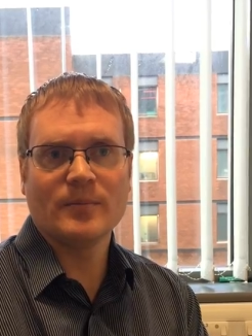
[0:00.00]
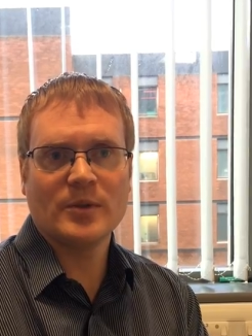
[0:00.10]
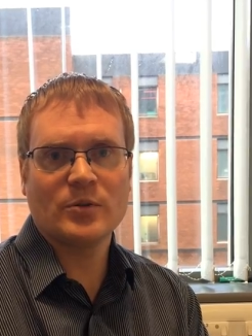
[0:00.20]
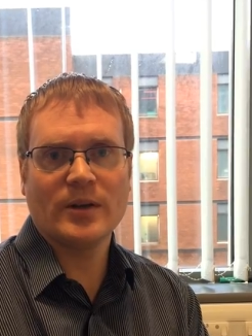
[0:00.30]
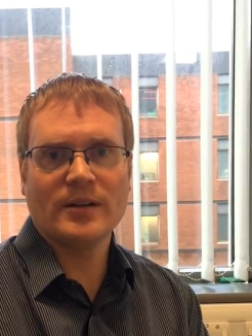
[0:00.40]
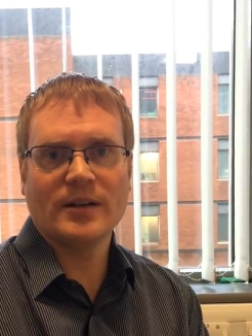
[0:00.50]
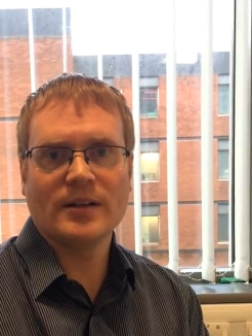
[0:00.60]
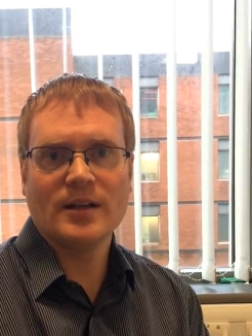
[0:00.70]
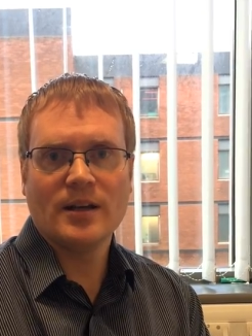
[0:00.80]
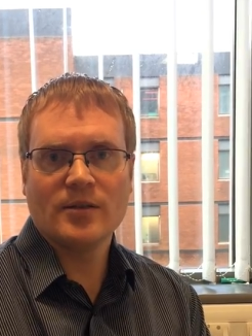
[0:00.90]
between
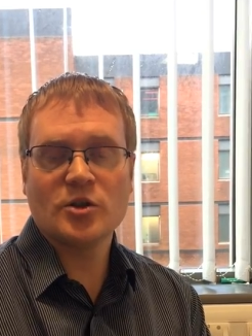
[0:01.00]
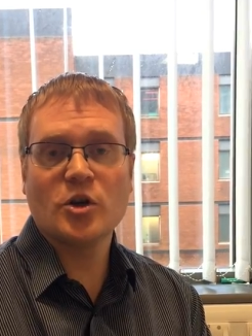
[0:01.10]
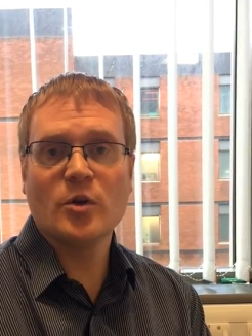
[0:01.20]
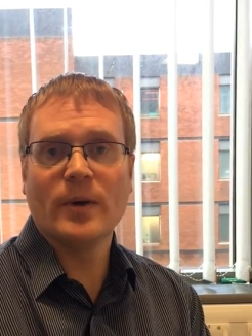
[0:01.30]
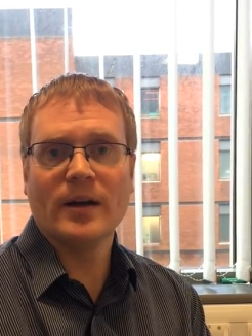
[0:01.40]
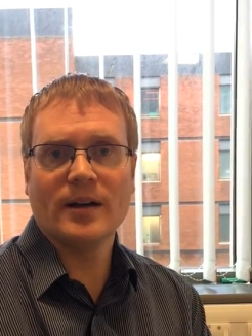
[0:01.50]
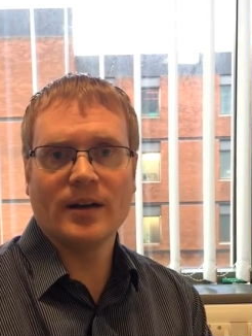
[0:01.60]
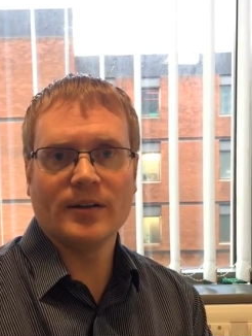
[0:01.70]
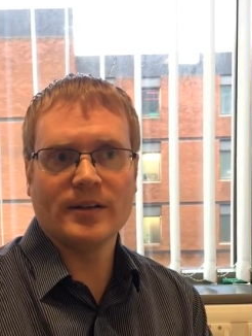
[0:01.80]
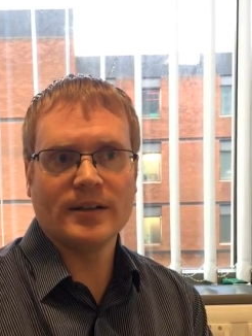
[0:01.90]
the tumour
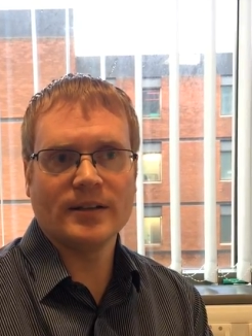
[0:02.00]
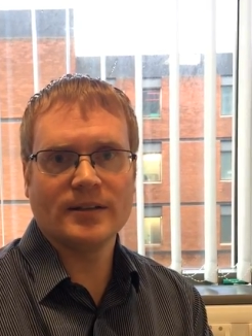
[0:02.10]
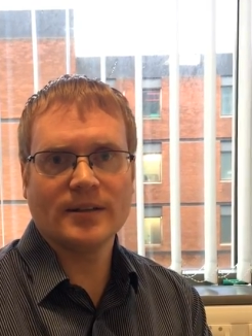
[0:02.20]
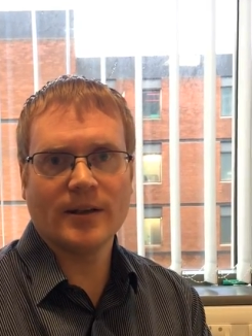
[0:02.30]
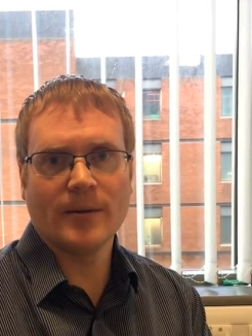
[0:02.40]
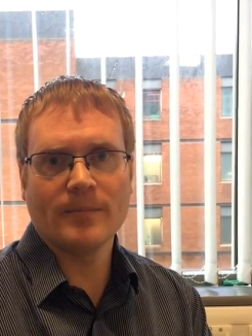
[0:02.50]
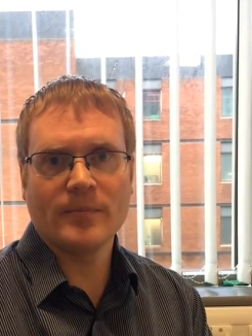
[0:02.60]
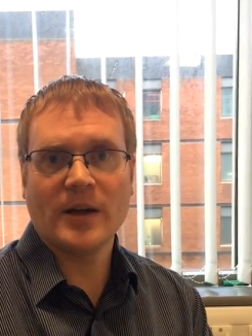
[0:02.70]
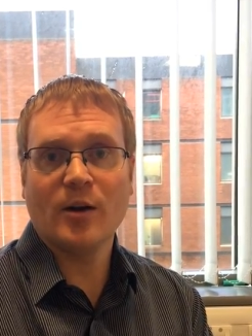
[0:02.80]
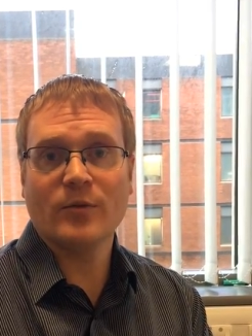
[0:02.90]
and
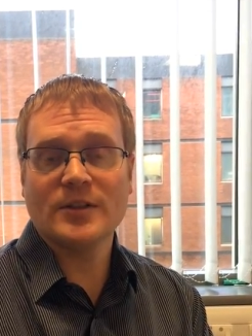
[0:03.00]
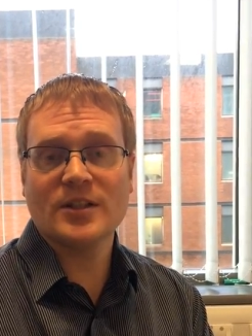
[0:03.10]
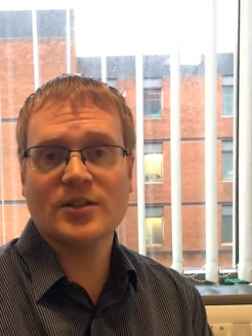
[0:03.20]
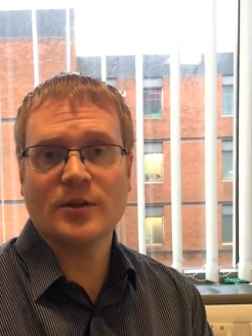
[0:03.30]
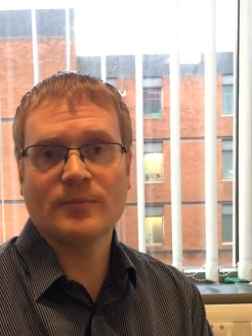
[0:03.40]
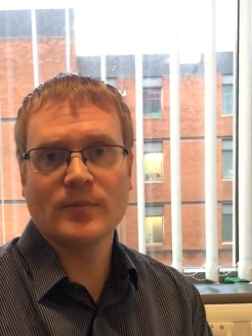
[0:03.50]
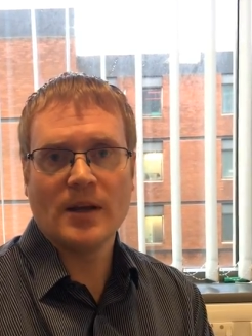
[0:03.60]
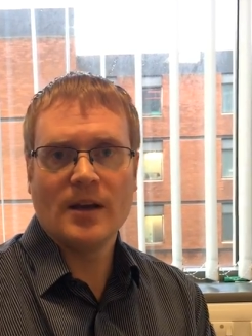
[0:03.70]
the healthy tissue.